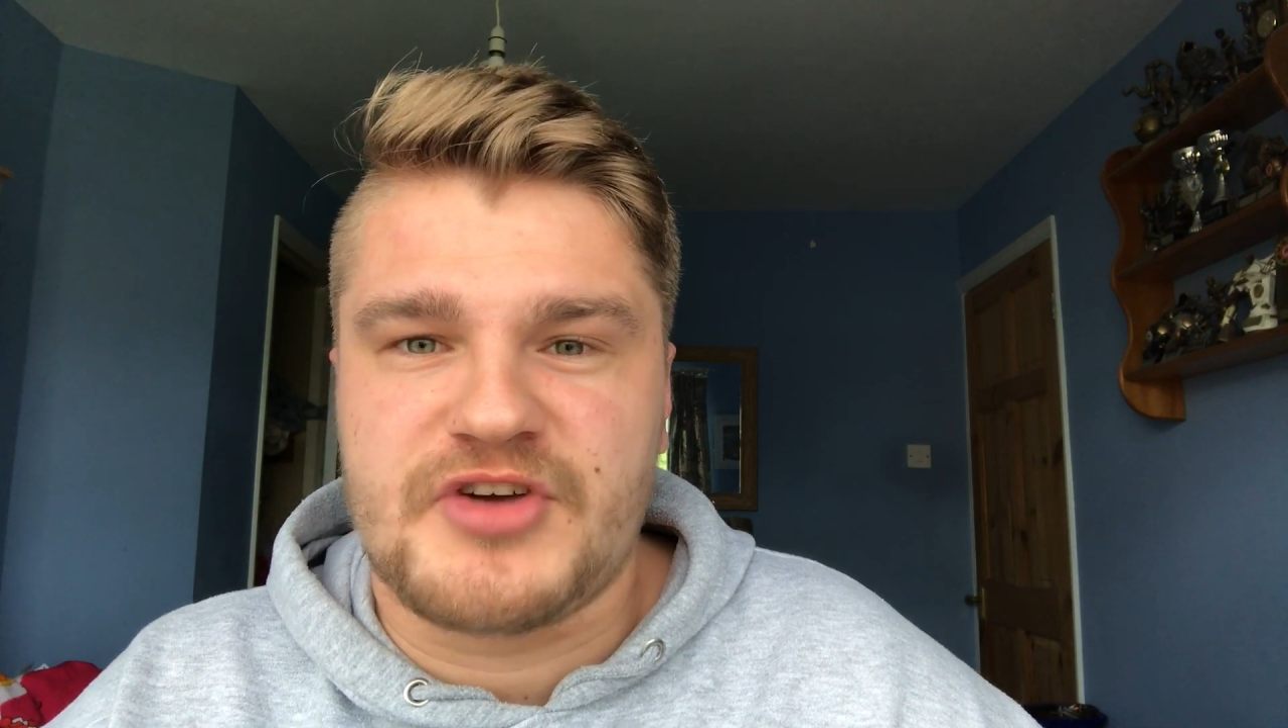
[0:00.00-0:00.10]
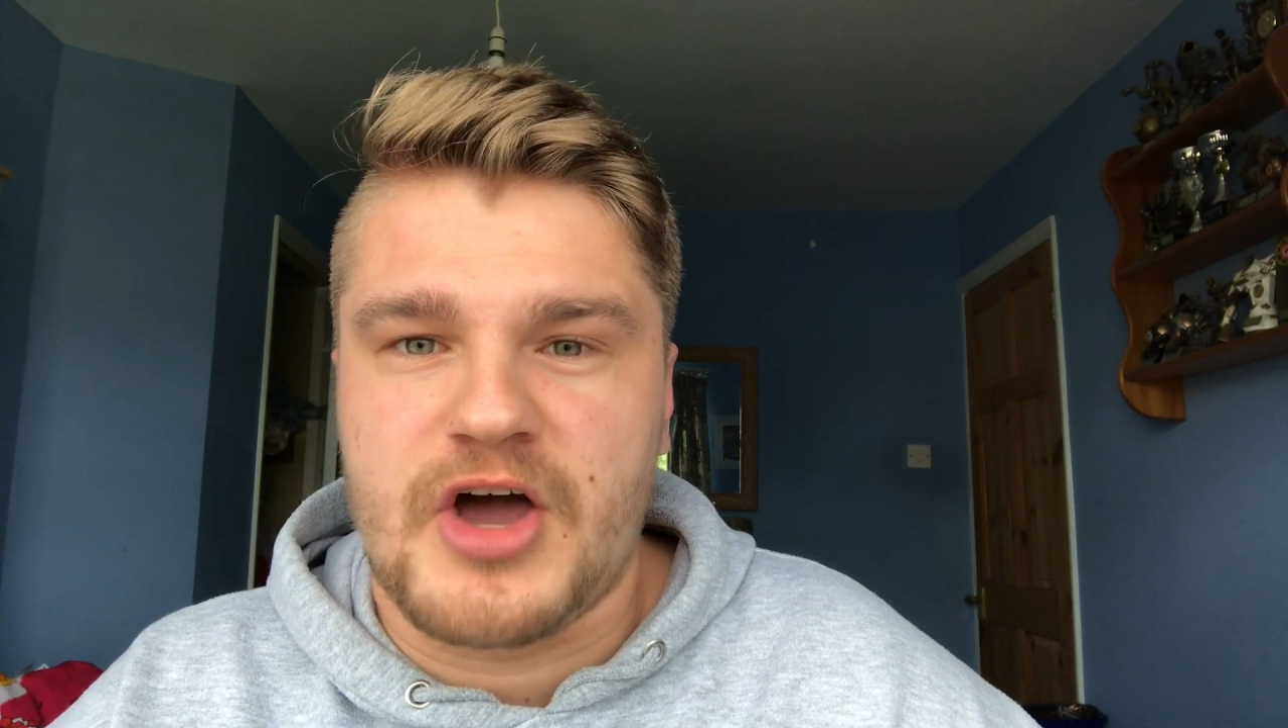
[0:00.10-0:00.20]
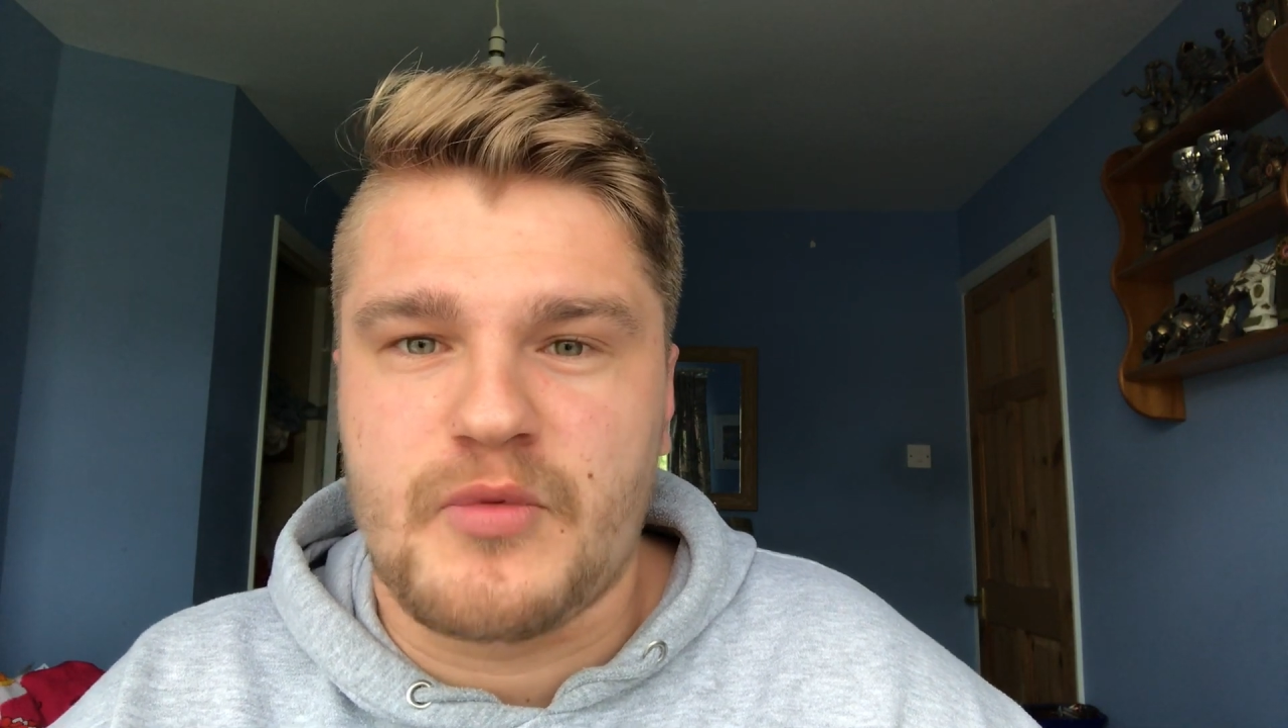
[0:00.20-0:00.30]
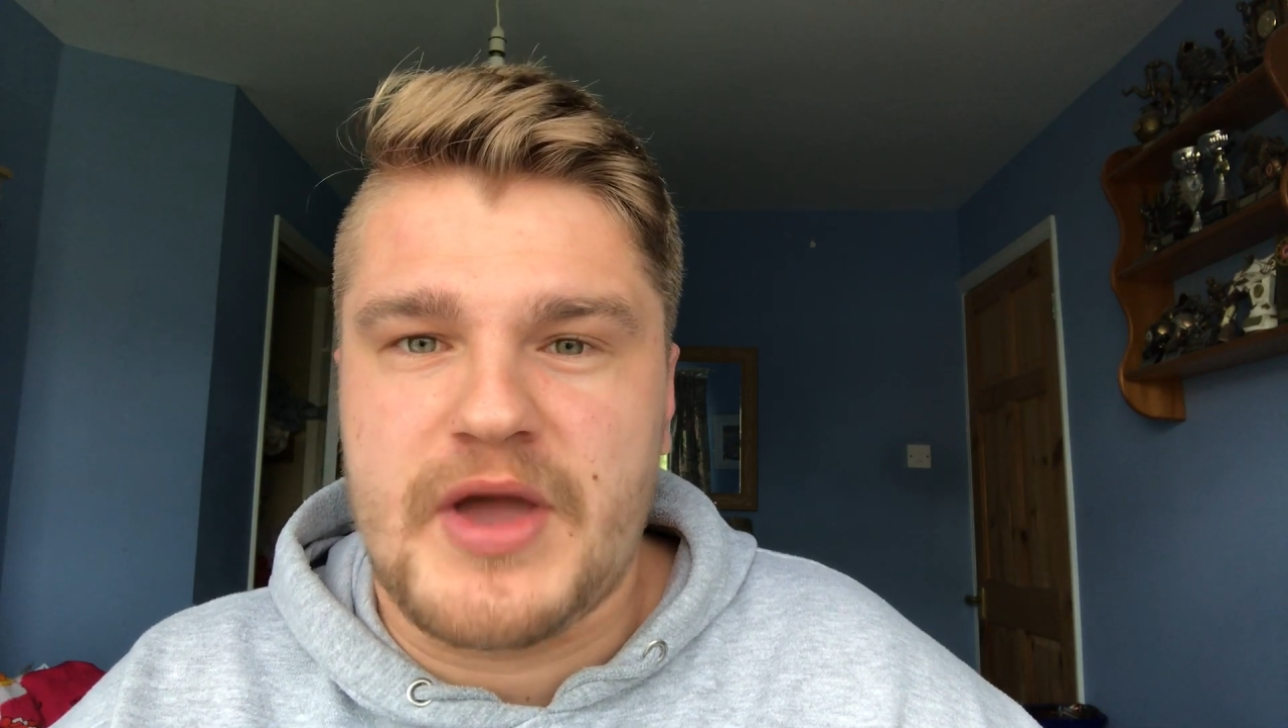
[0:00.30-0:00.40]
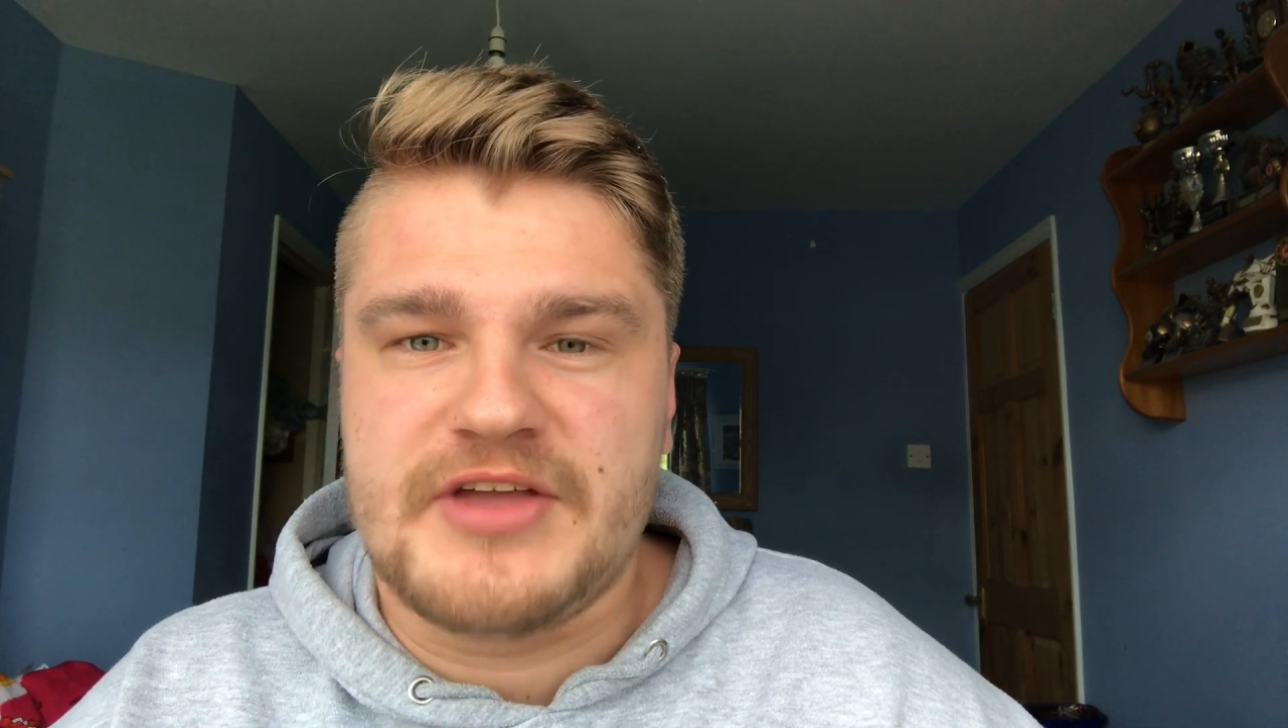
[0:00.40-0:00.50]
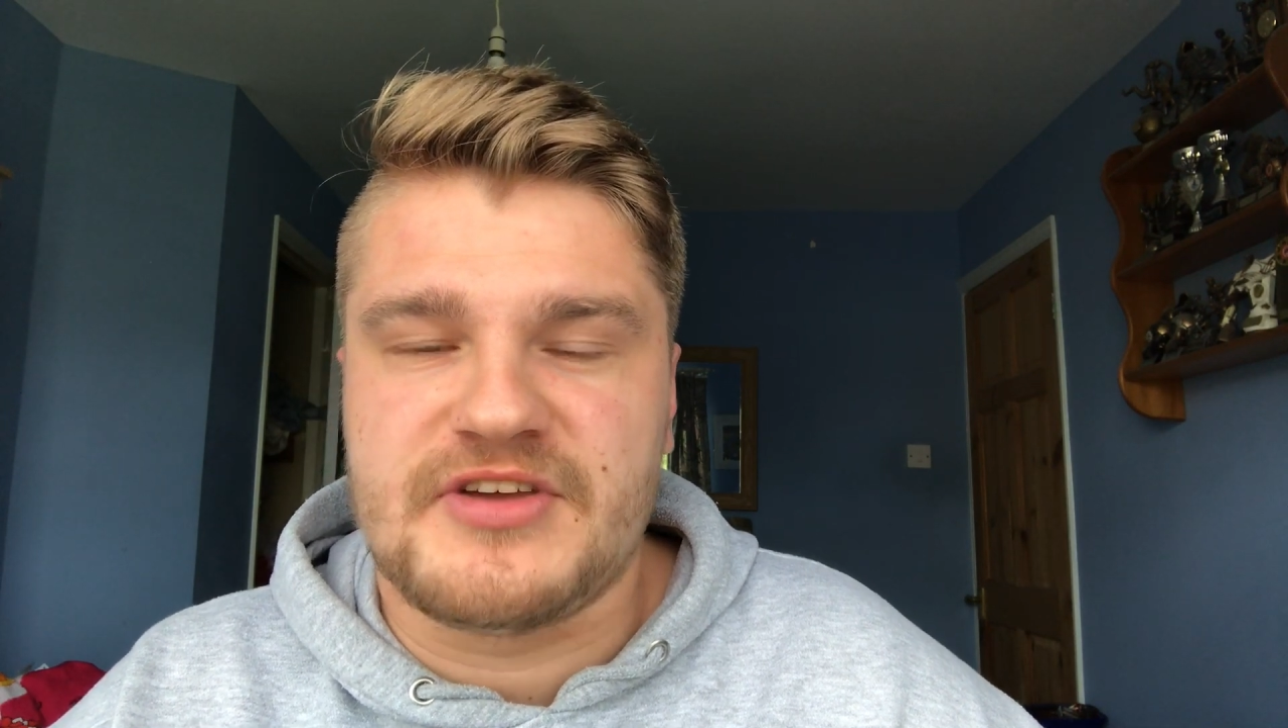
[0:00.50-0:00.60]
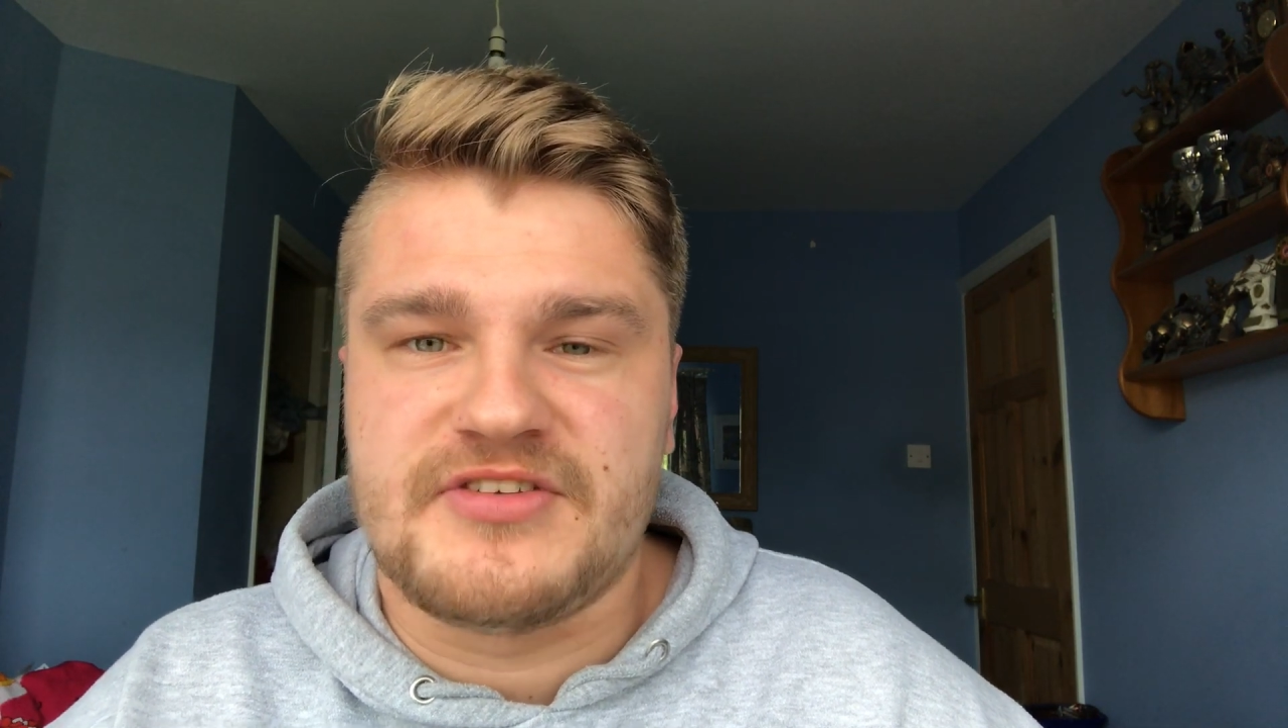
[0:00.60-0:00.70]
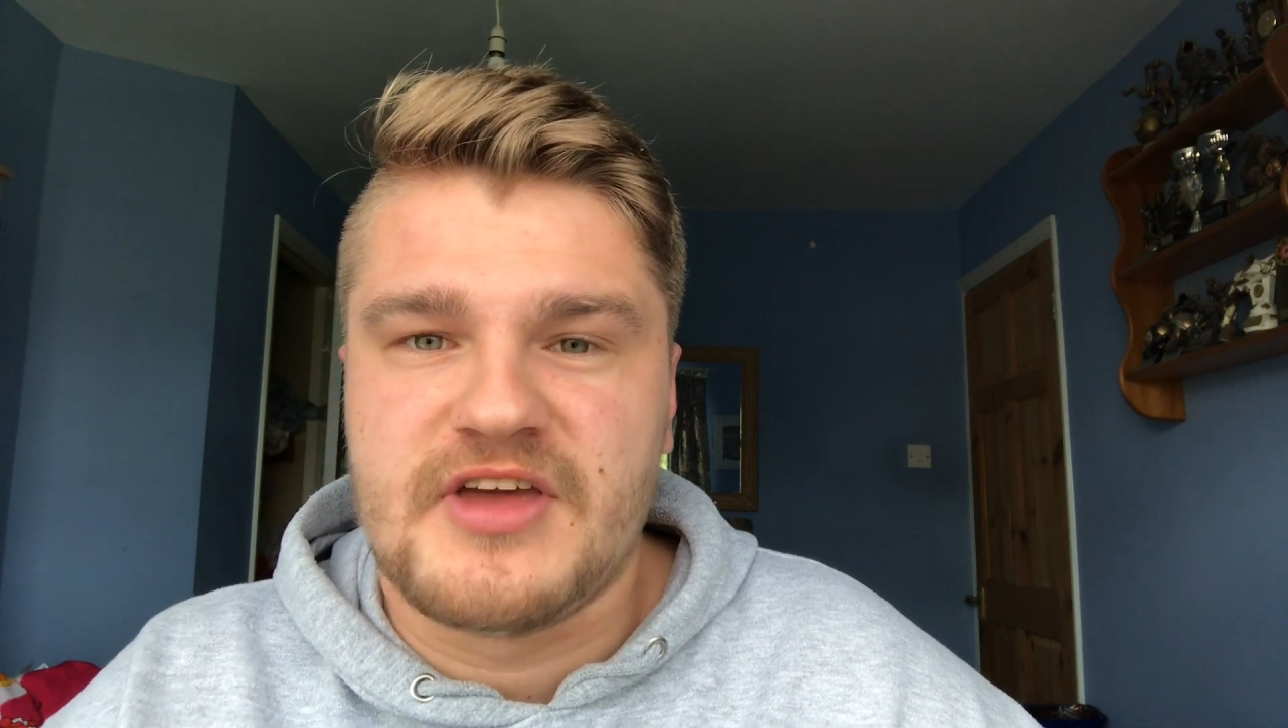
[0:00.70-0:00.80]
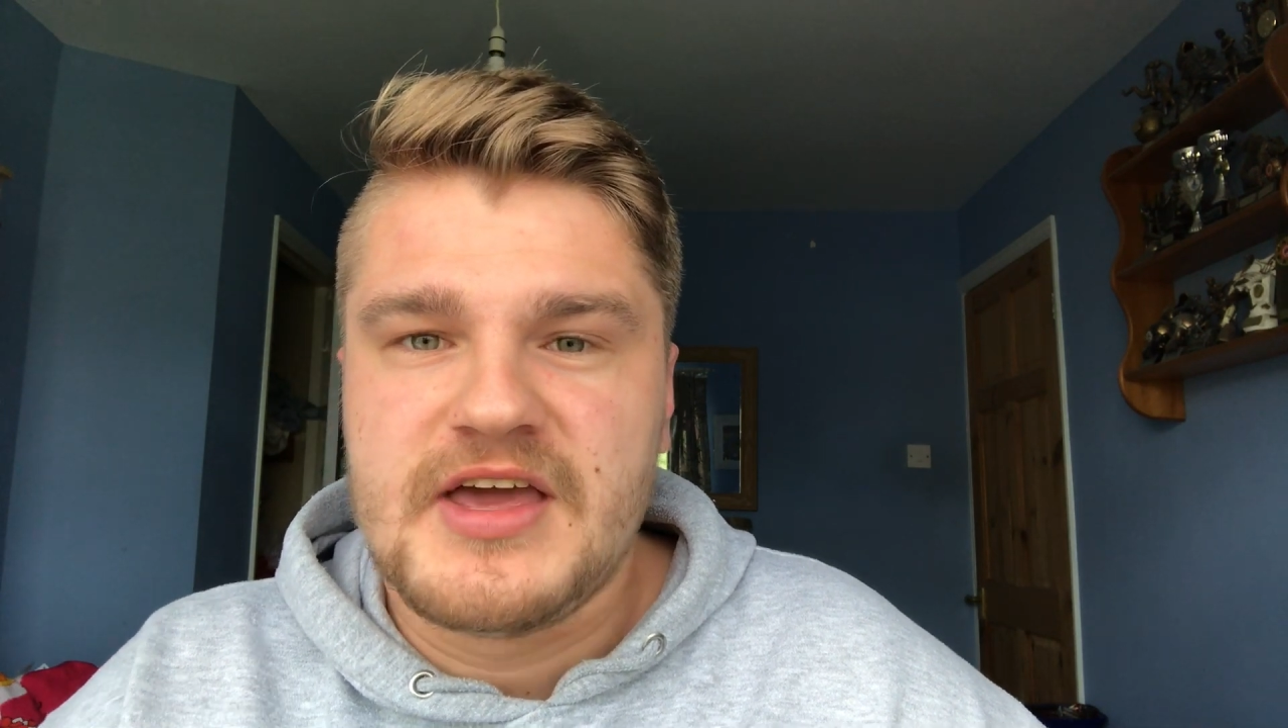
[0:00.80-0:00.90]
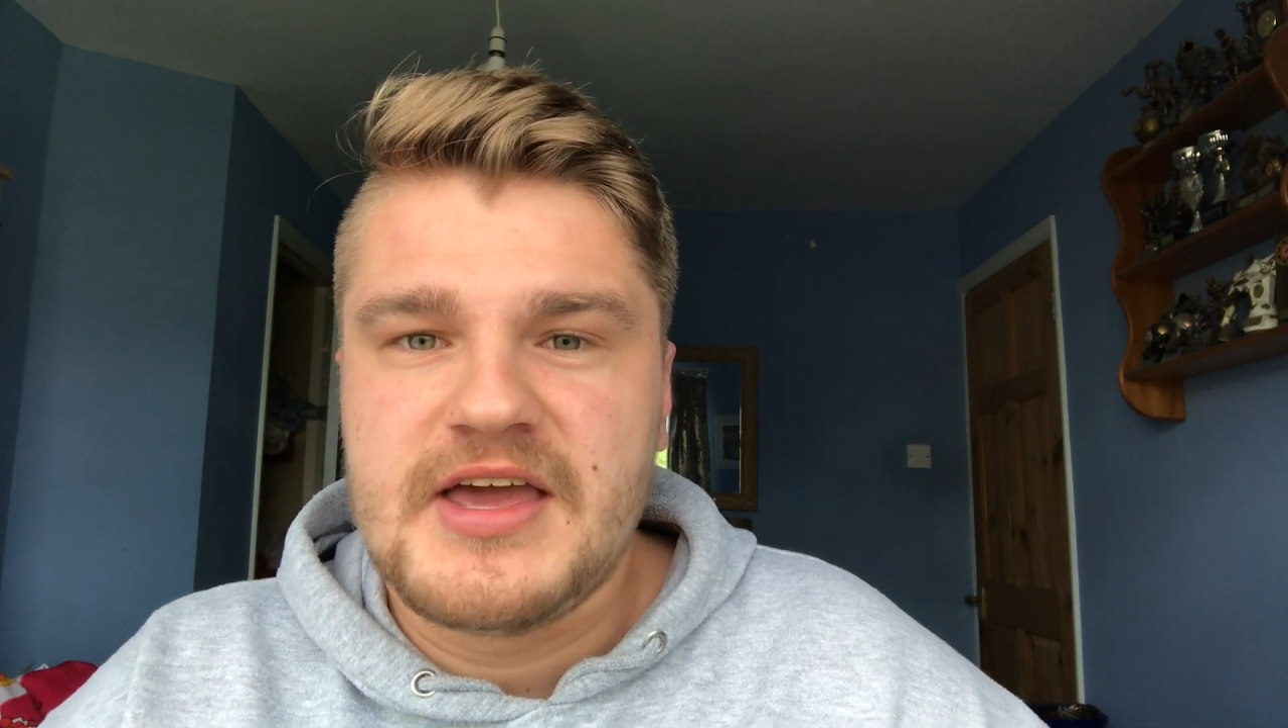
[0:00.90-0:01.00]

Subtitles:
high wages.